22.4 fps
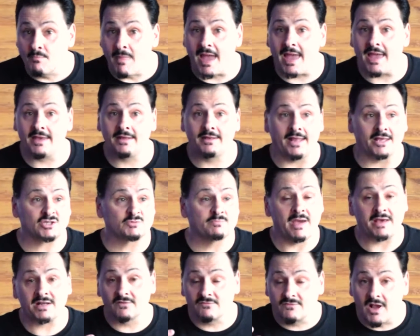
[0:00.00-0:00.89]

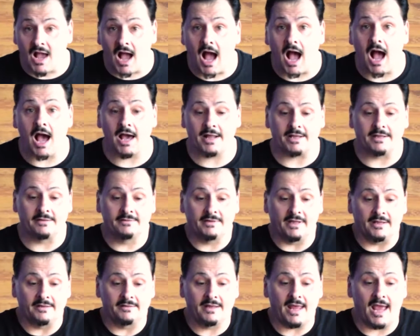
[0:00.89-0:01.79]
men of God,
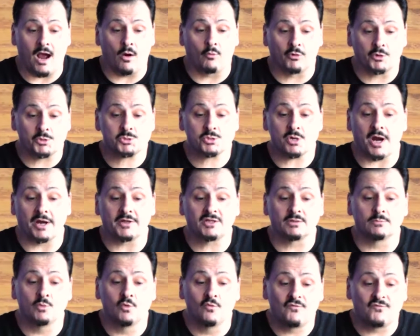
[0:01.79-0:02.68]
and how we're trying
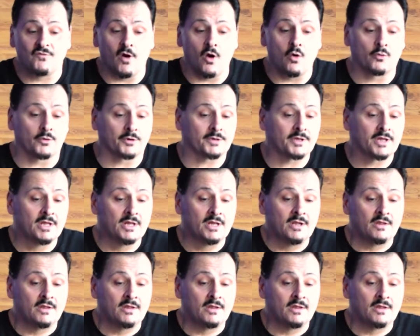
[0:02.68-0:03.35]
to move forward.